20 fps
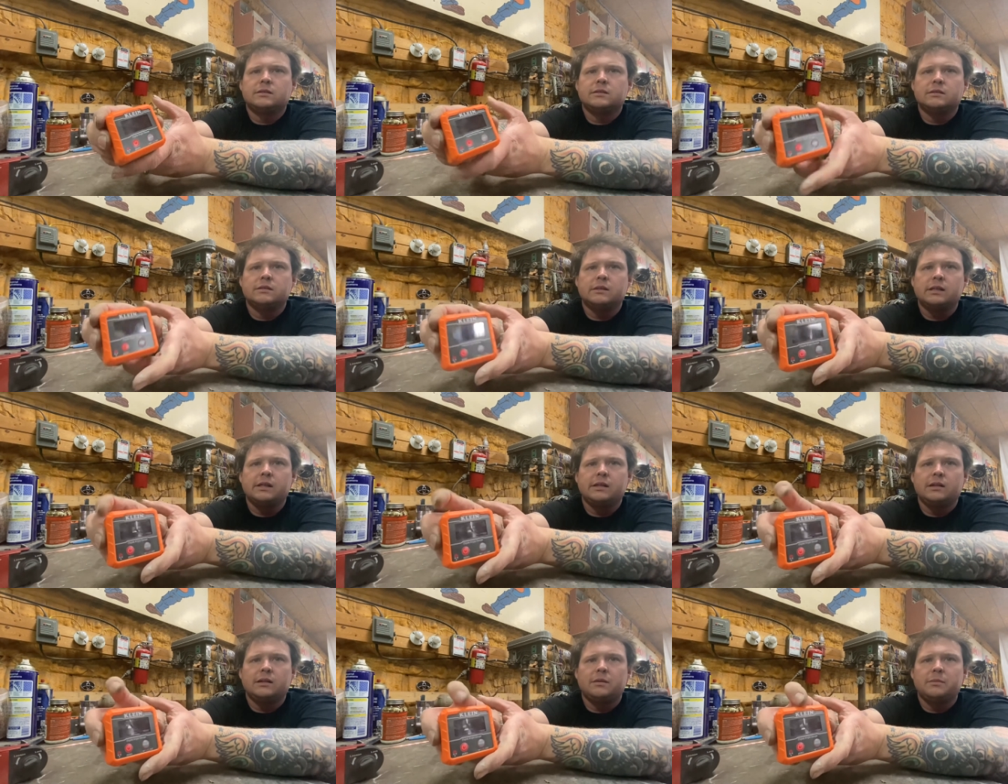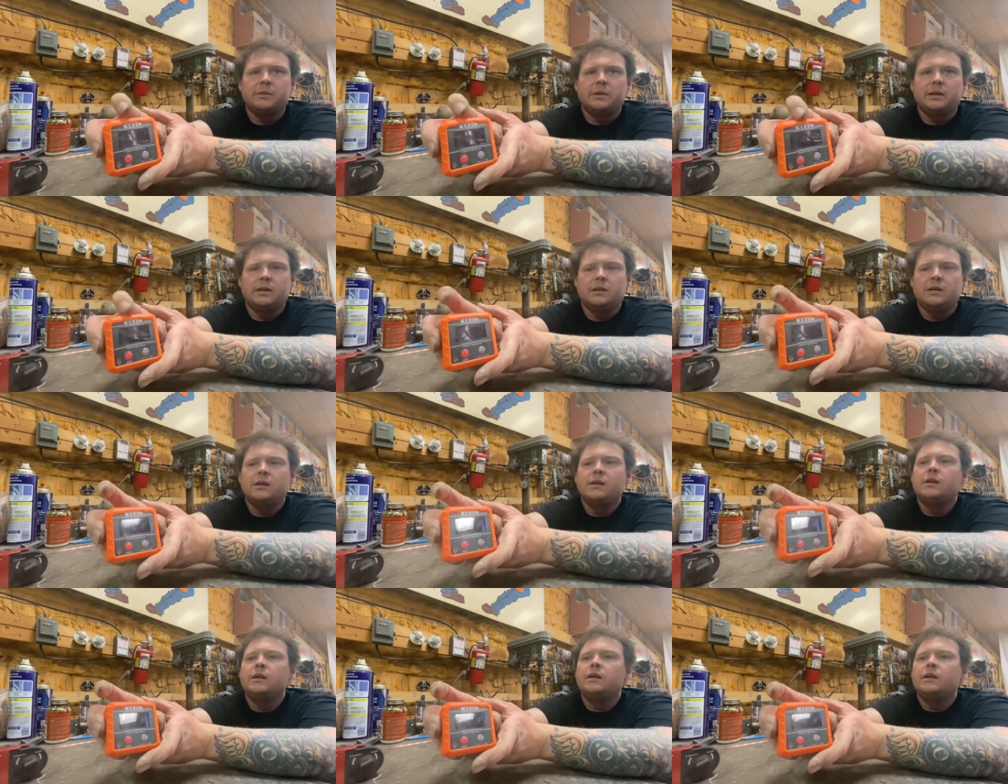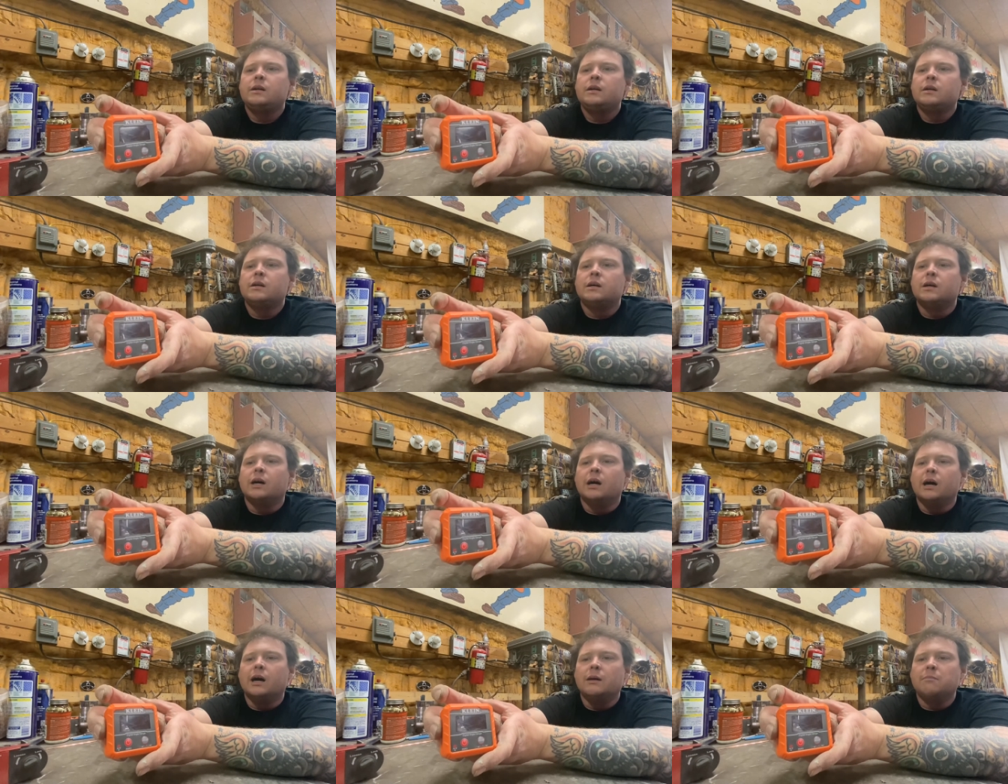See it up there?
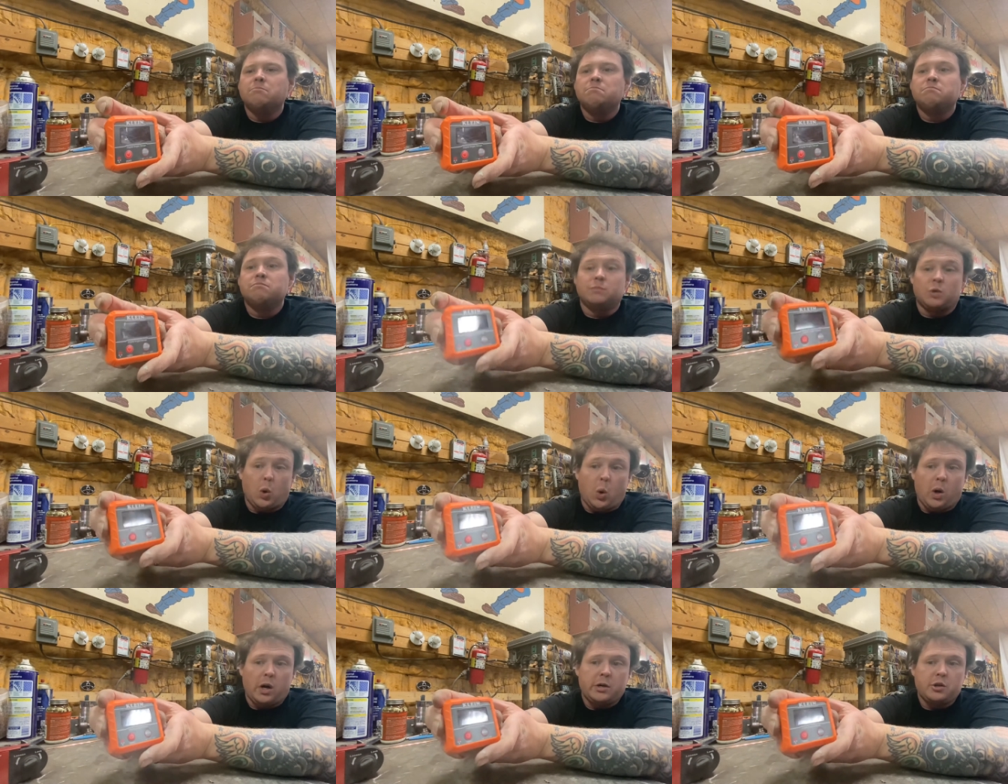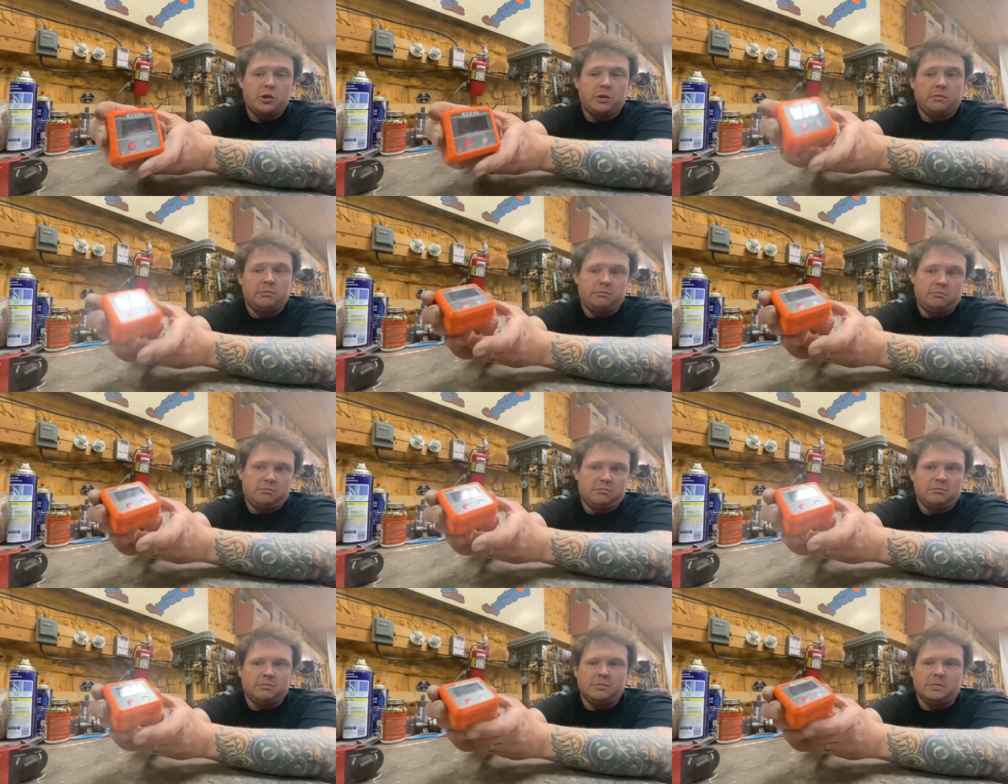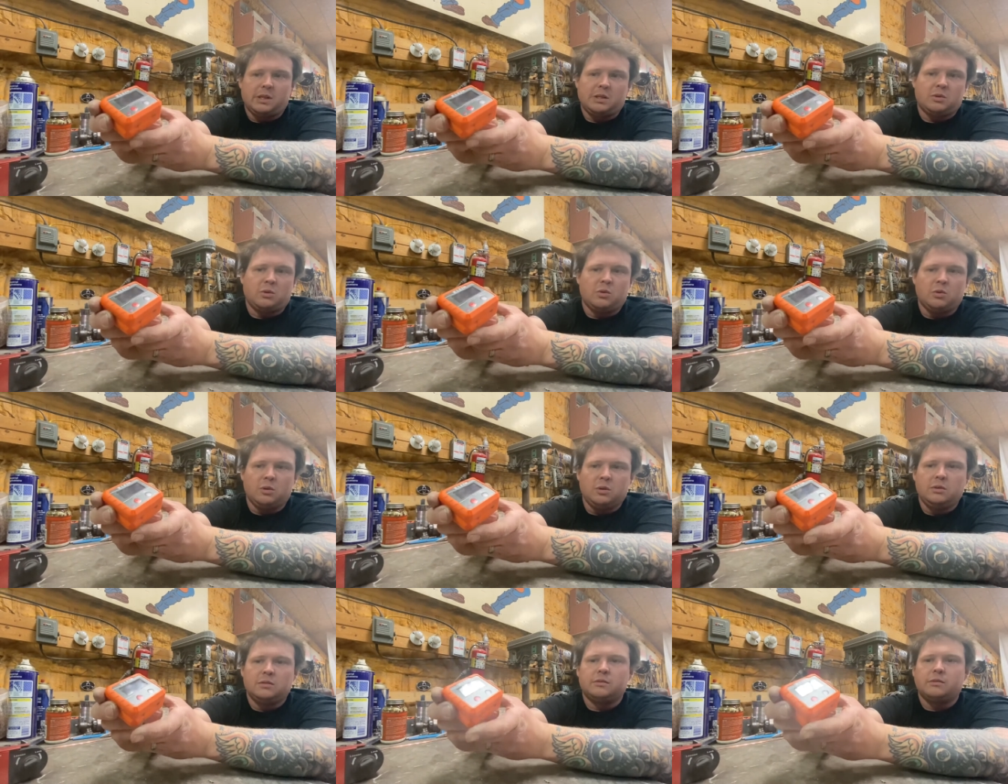Uh, orange. That's
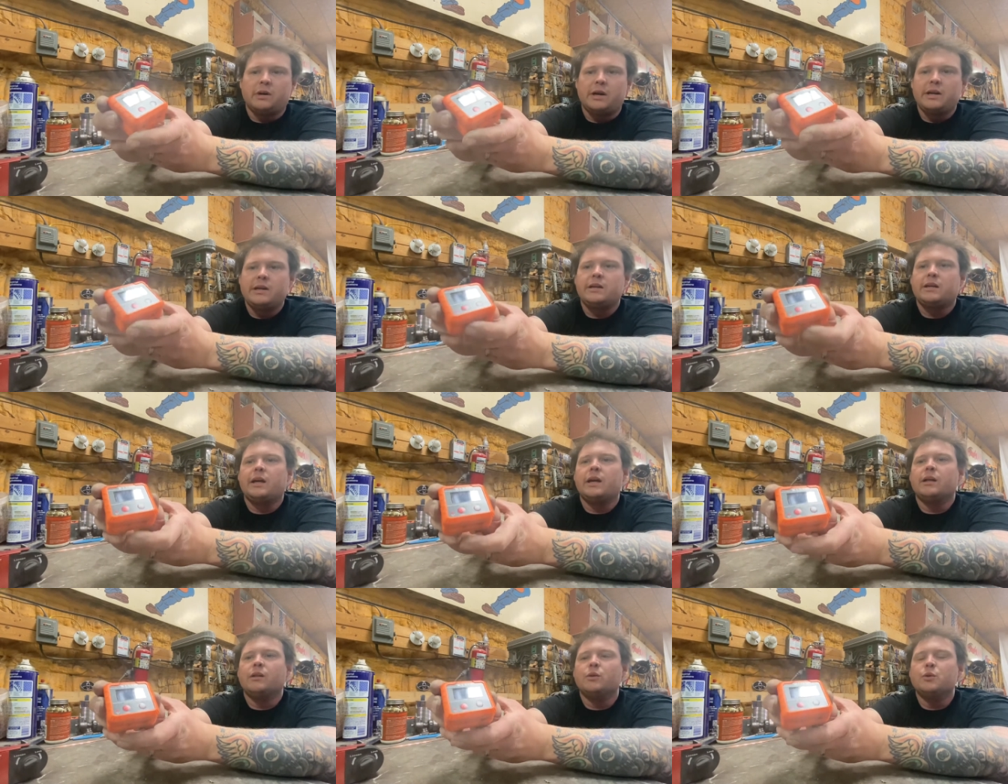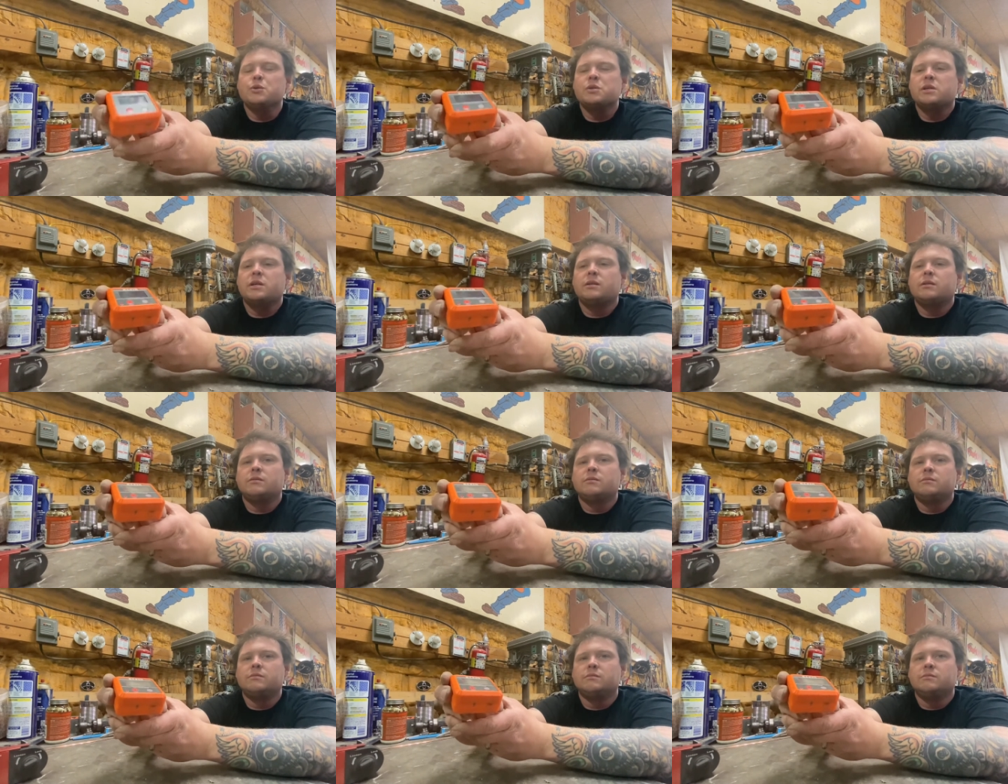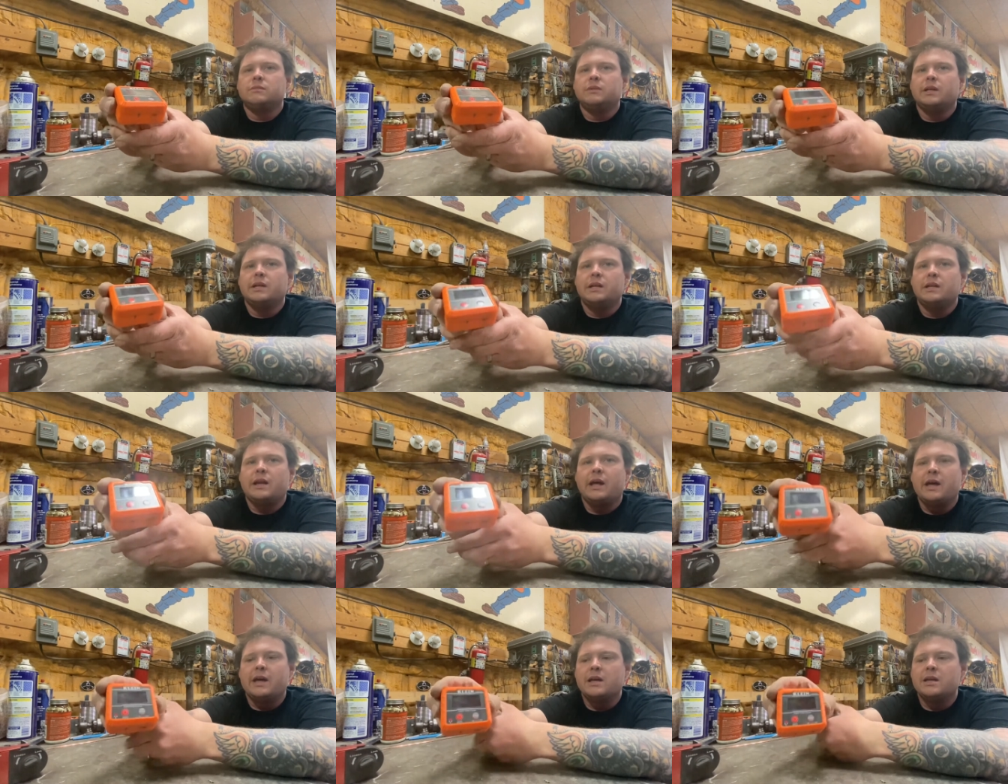cool, right? Can't lose it. It
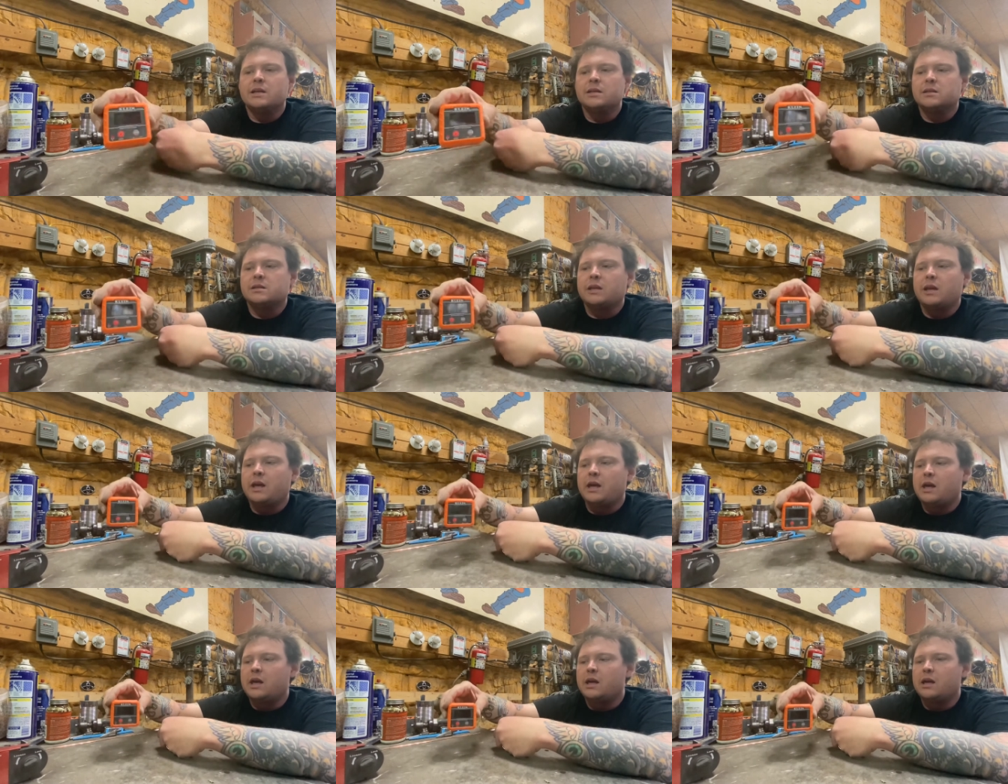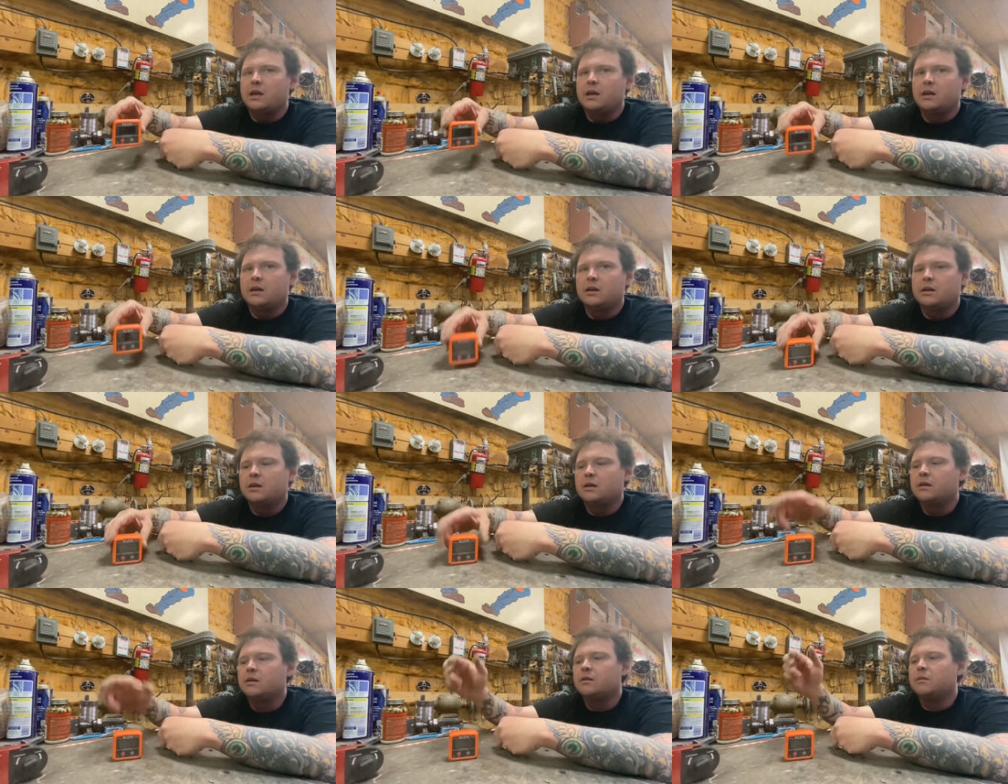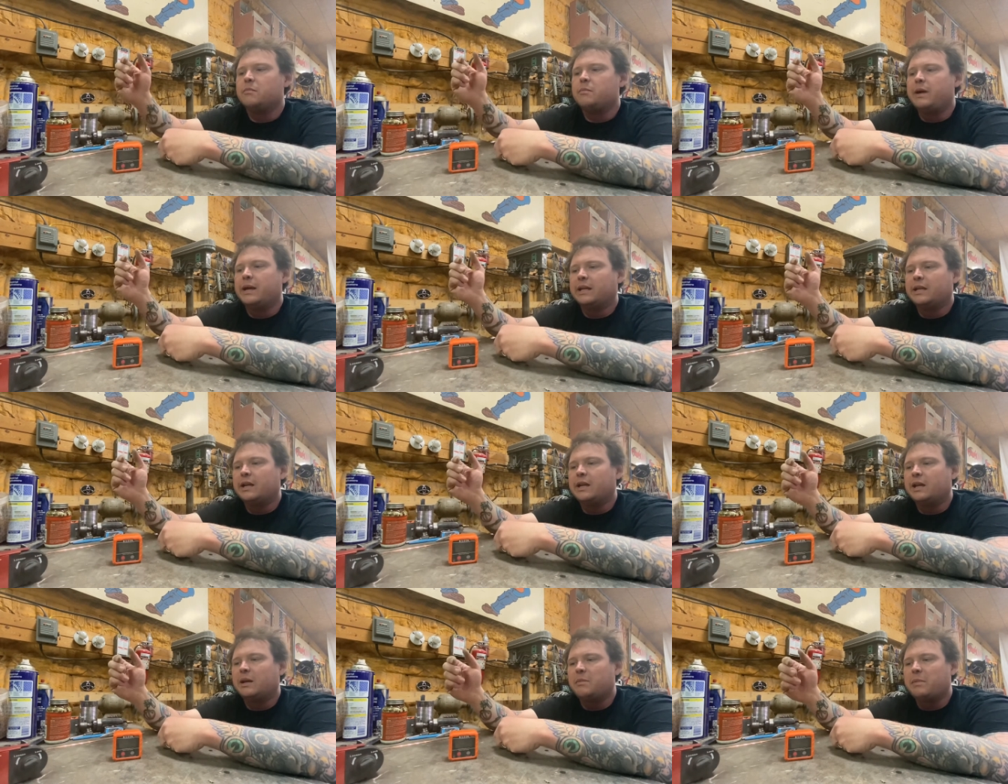has a
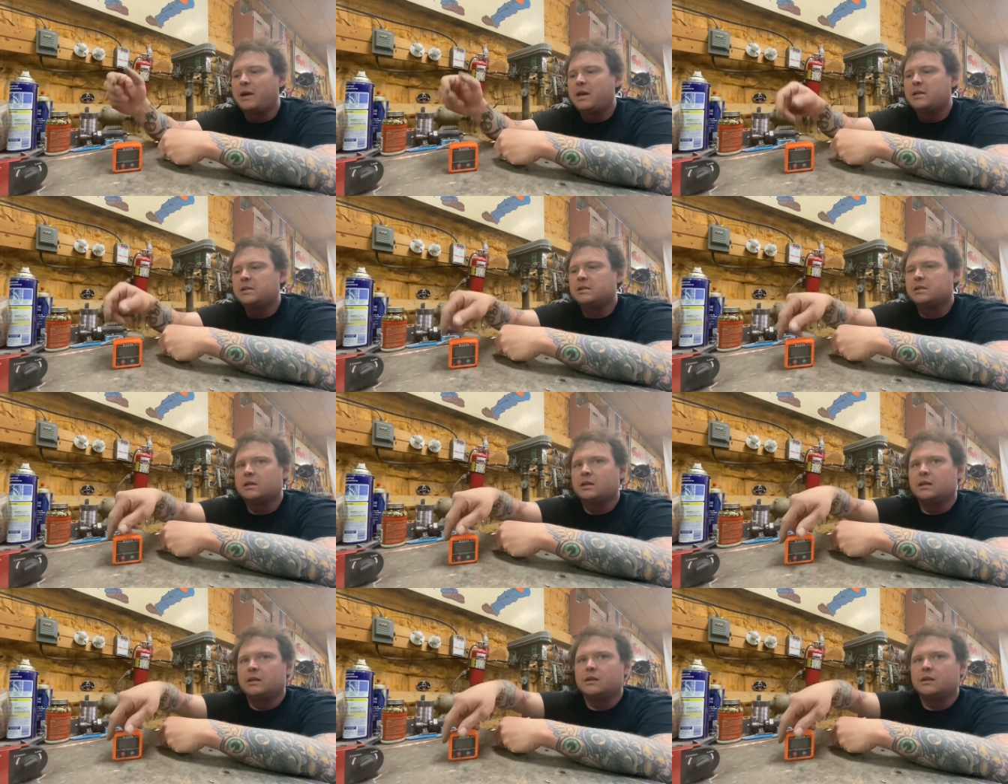magnetic base.